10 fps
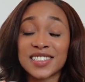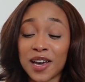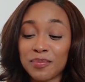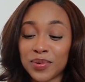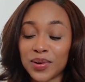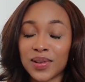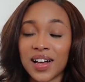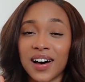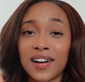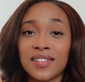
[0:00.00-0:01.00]
a
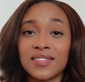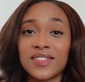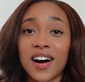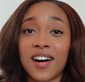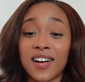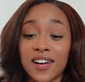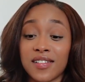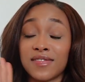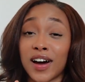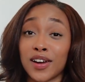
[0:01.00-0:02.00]
sample of
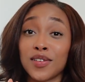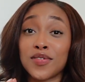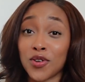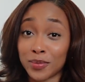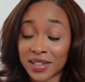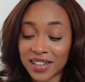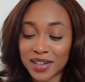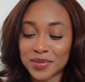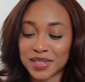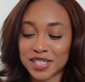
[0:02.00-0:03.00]
our final
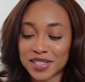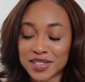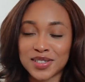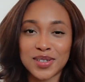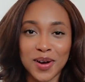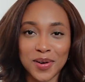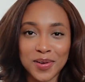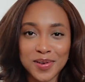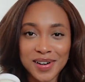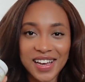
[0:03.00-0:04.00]
formula, which is
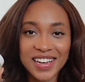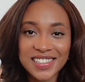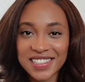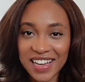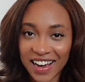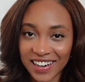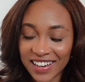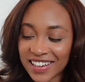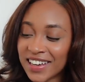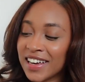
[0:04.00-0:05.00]
so
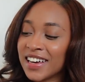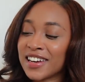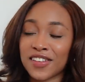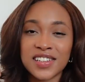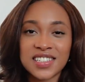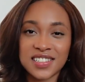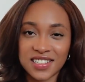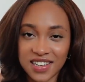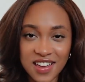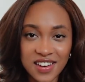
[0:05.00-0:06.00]
exciting. Now this
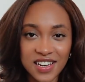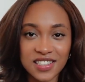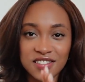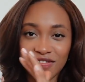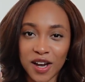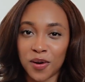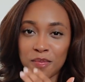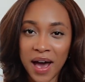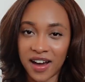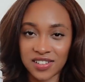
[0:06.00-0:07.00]
isn't in its
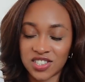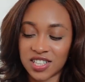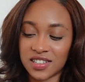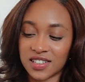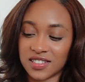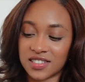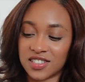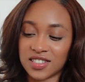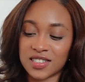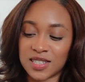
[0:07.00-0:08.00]
final packaging,
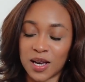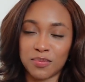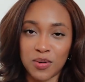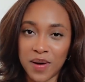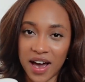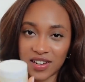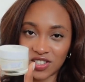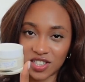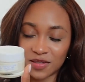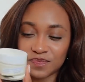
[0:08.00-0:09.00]
this is just a sample
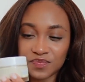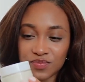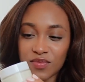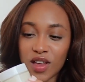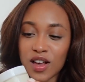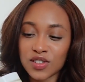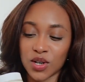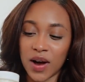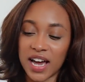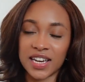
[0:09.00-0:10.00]
packaging,
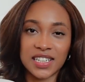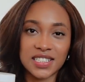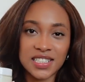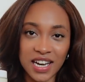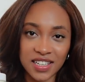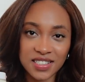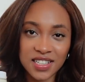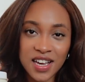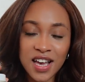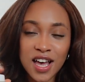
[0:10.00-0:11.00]
so I could
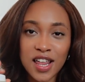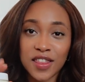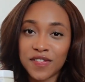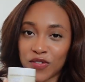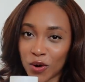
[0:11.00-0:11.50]
test the